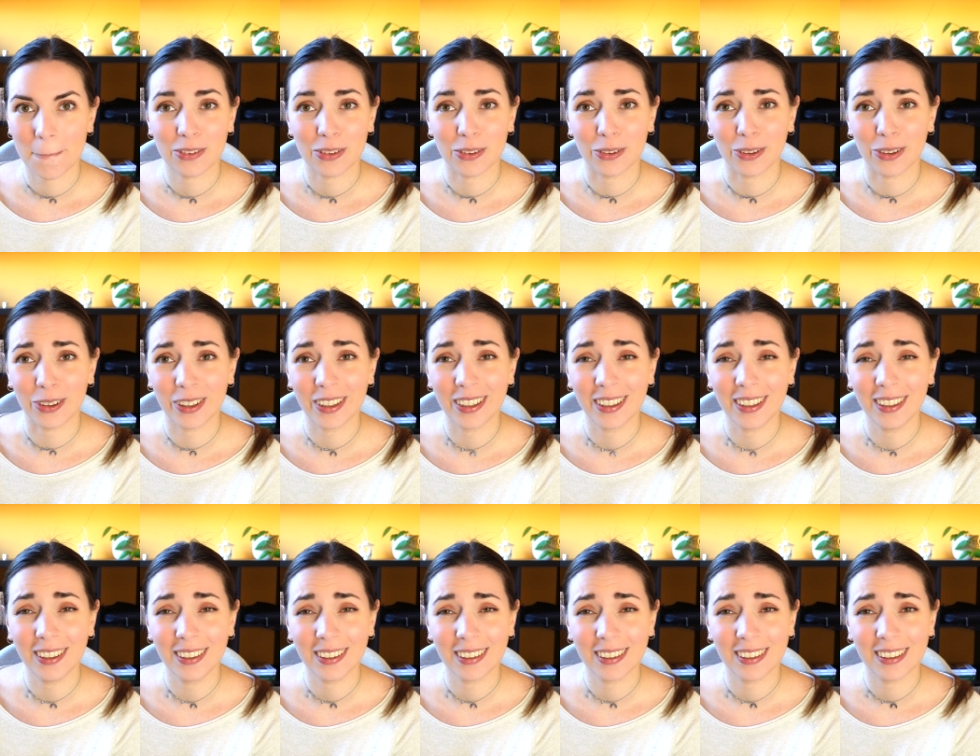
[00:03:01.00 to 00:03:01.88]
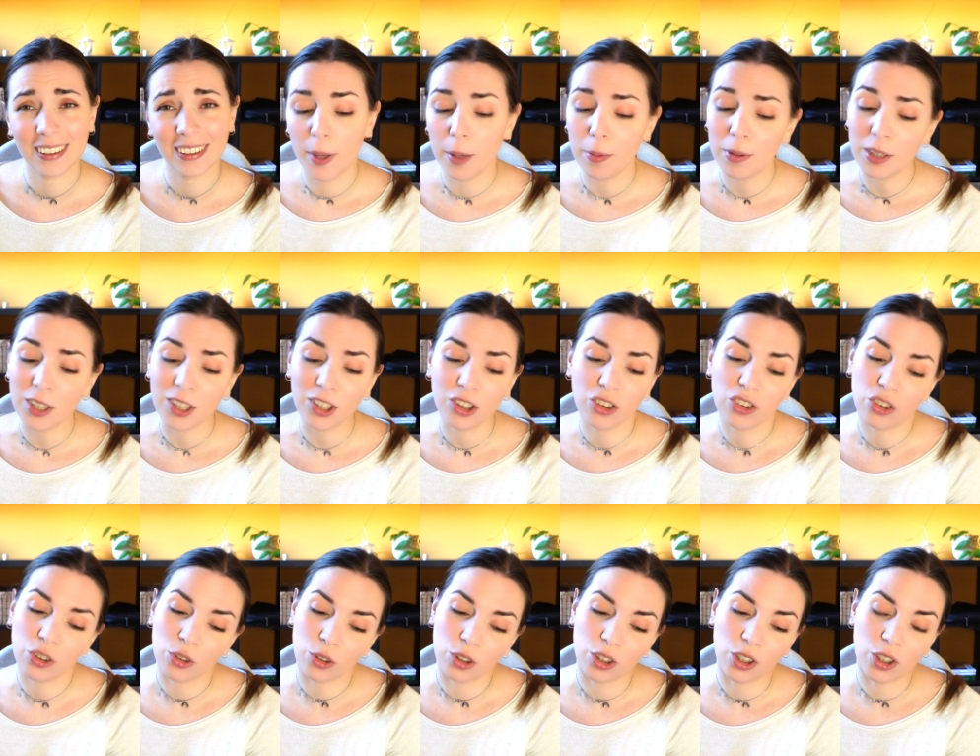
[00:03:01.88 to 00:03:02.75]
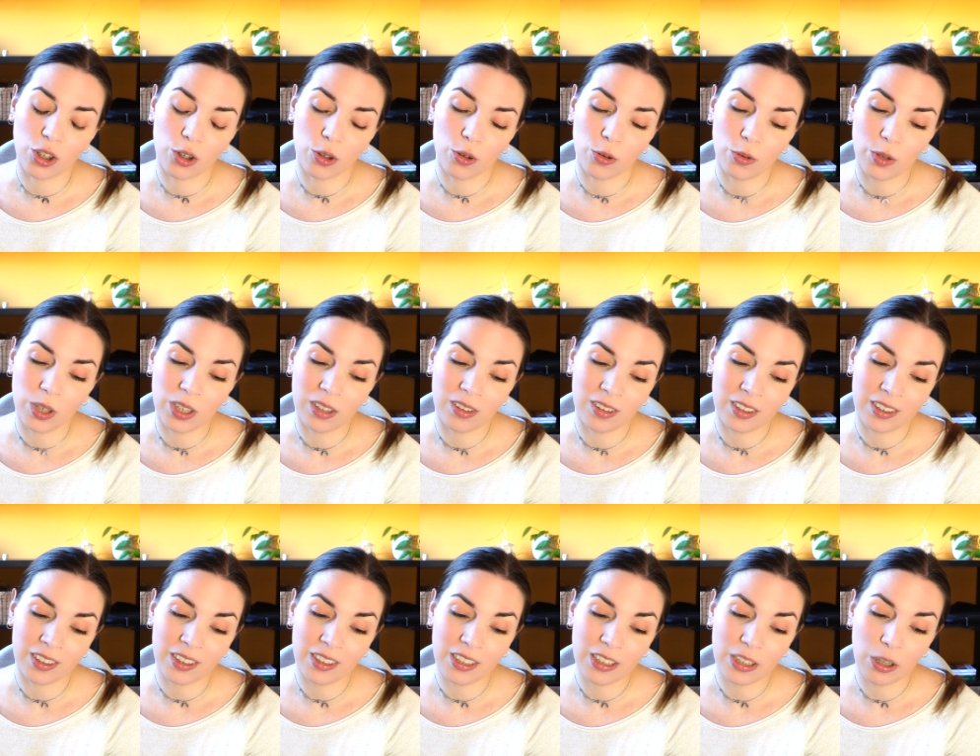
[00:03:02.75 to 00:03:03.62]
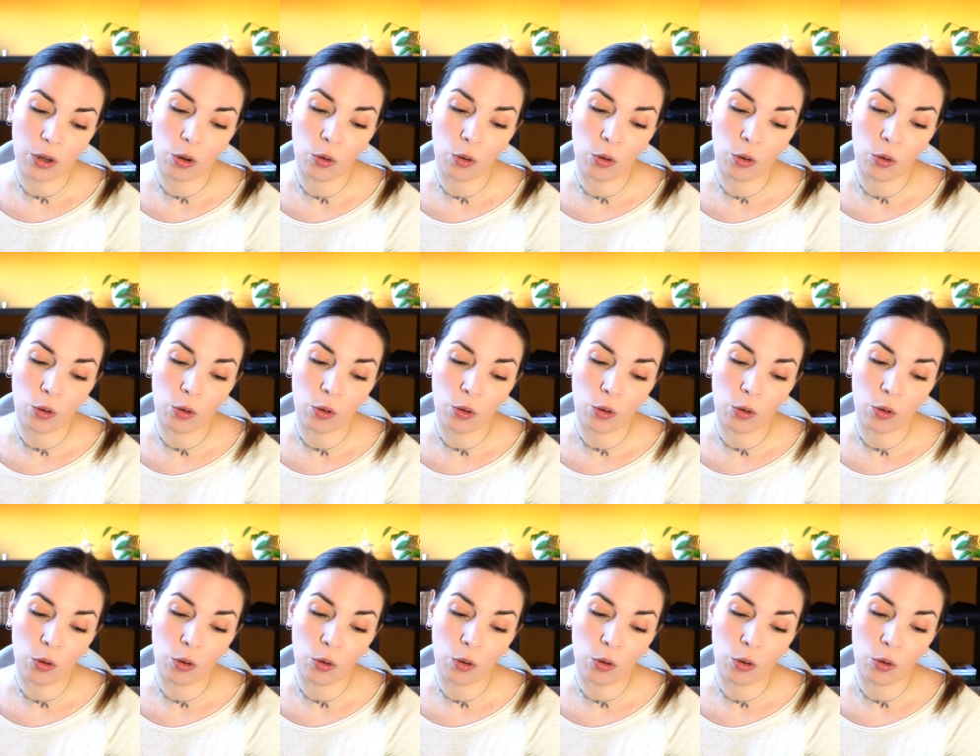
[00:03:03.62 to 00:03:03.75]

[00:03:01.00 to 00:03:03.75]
Sorry. Maybe it should go in the